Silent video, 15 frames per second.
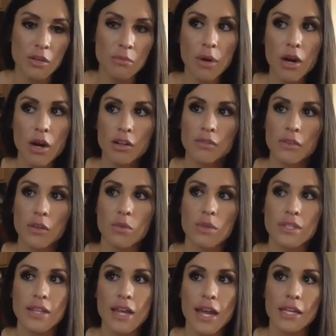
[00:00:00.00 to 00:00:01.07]
Part of it was
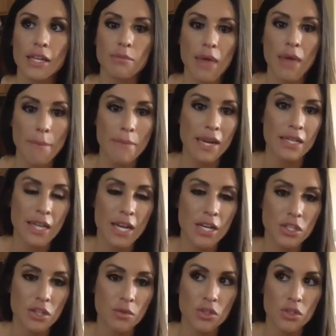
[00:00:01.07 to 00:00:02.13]
like that
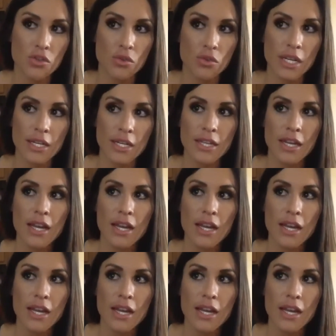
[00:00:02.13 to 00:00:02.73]
meditation retreat.